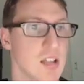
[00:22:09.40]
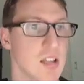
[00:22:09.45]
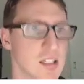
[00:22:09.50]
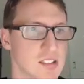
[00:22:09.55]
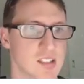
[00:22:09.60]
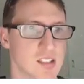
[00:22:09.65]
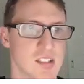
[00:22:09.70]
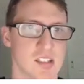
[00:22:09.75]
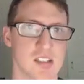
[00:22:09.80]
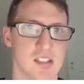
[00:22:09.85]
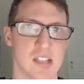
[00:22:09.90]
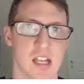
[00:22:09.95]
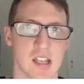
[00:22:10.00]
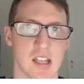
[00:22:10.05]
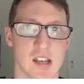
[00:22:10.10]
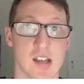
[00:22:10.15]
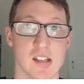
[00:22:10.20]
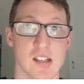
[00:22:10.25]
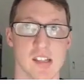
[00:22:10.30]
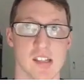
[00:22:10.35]
That's just
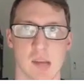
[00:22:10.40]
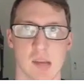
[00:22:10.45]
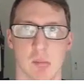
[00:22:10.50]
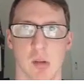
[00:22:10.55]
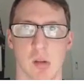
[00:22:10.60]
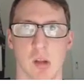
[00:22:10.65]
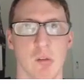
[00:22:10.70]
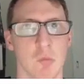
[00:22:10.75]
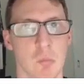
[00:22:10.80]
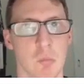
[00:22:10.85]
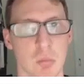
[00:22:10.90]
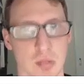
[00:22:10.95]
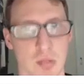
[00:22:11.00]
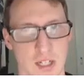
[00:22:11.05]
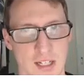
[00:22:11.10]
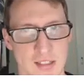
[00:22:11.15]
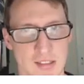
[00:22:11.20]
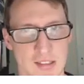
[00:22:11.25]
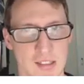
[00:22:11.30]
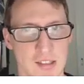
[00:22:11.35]
another example of
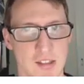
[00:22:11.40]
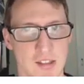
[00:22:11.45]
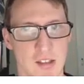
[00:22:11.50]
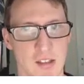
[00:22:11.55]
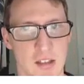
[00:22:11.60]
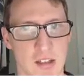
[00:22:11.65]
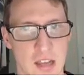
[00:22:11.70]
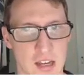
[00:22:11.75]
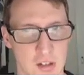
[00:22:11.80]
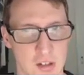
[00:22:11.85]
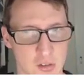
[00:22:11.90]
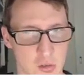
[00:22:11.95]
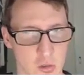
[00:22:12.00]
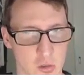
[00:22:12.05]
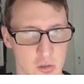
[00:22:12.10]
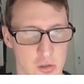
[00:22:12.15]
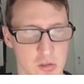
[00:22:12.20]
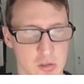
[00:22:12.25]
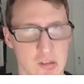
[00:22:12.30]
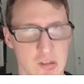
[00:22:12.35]
branding, how to
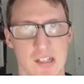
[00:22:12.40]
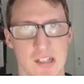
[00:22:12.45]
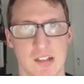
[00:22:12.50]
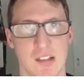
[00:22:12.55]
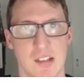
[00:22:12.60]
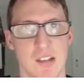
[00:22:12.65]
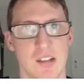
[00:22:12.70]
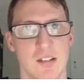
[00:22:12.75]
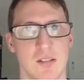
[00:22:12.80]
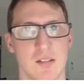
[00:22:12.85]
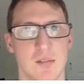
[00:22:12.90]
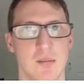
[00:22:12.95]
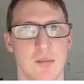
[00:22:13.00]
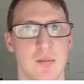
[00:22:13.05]
do it correctly,